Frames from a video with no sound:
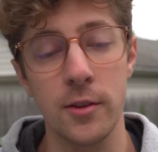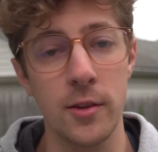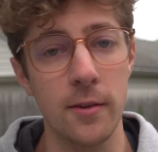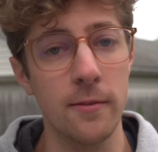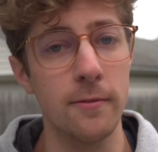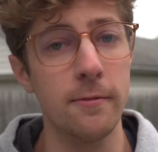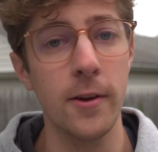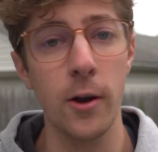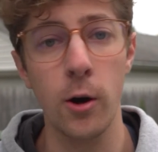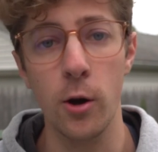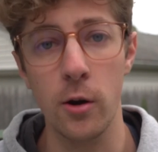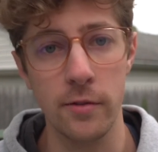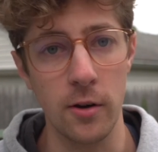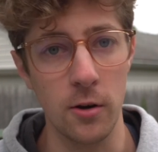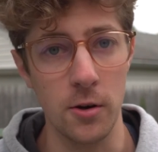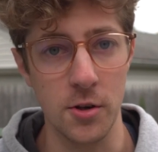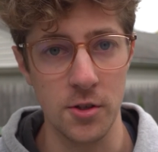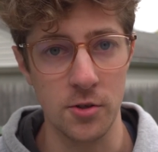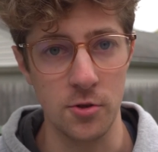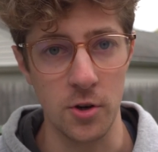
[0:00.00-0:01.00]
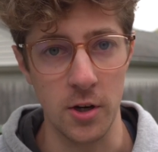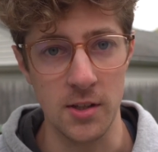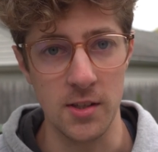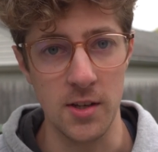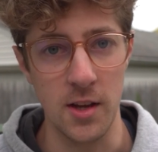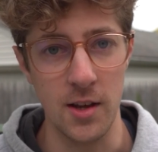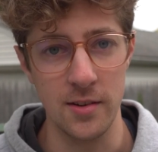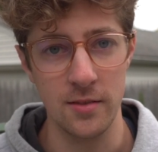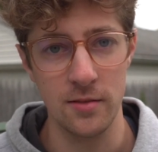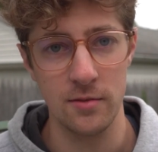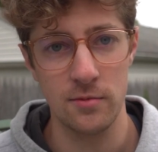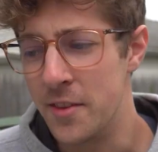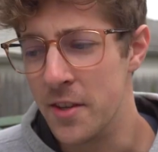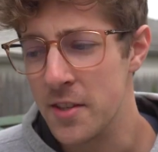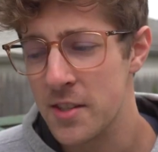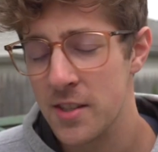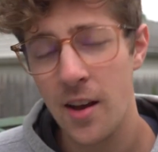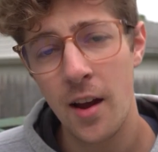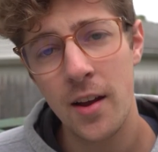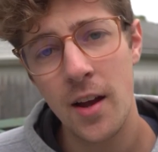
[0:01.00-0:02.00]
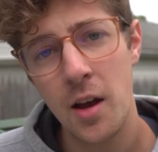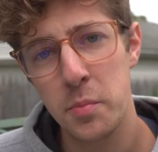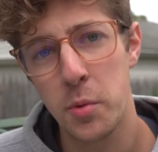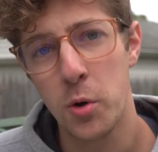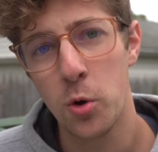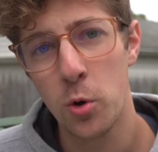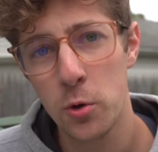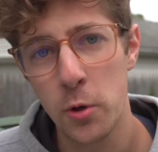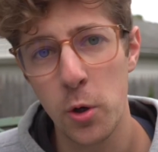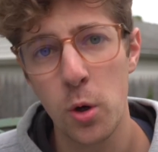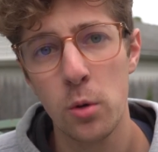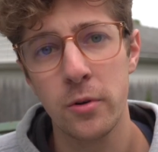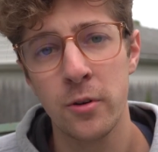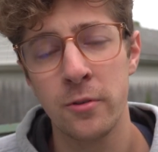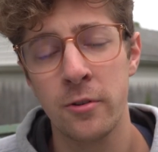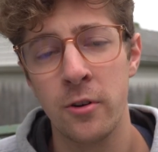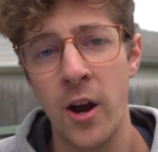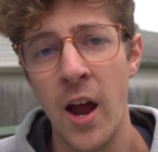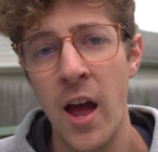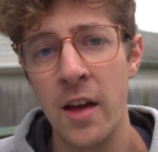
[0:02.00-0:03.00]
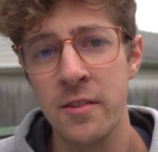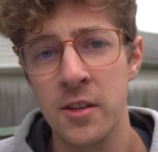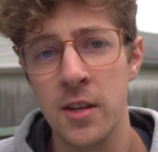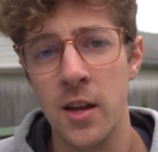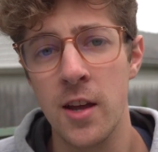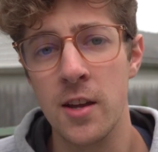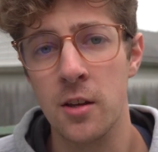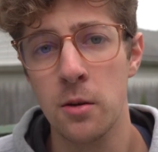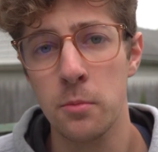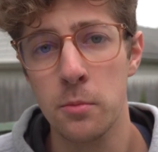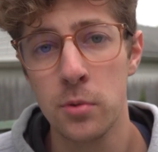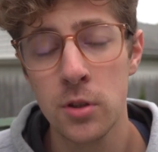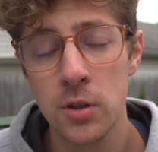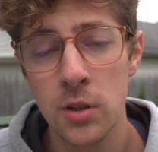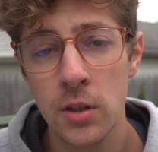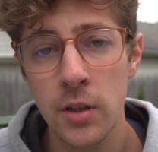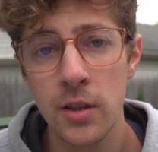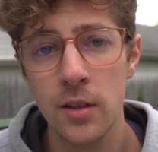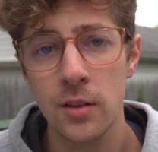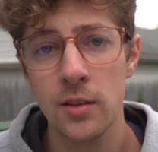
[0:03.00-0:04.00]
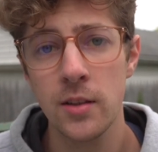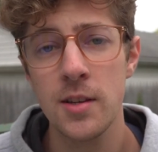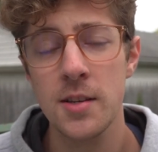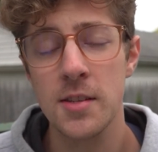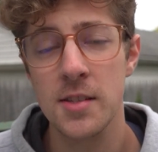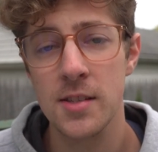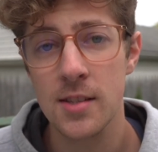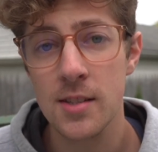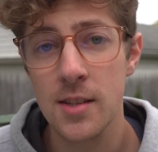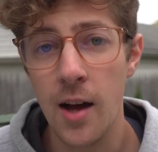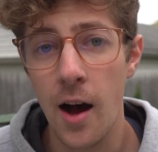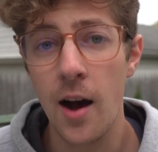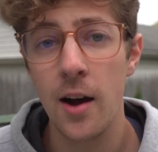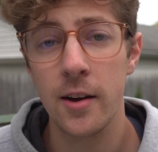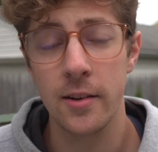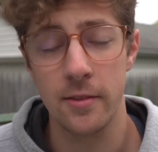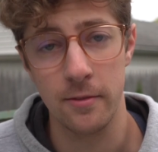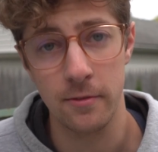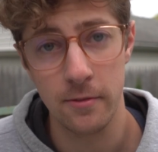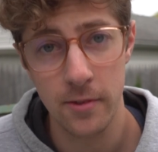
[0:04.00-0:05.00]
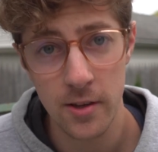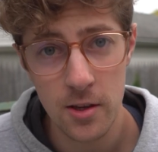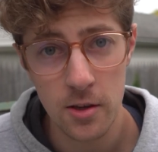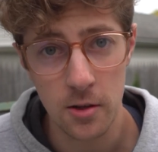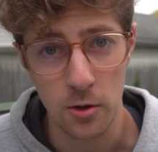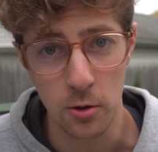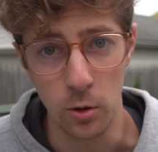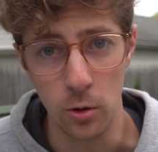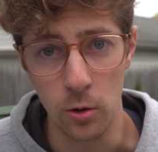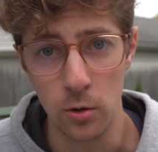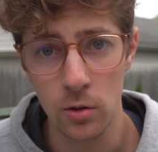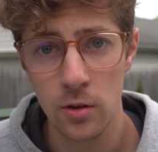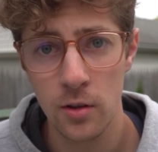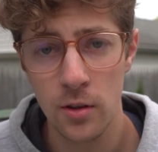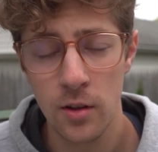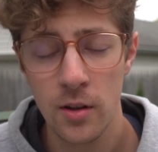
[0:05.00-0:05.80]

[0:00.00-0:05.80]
Very strict state. This guy got pulled over for having a completely stock vehicle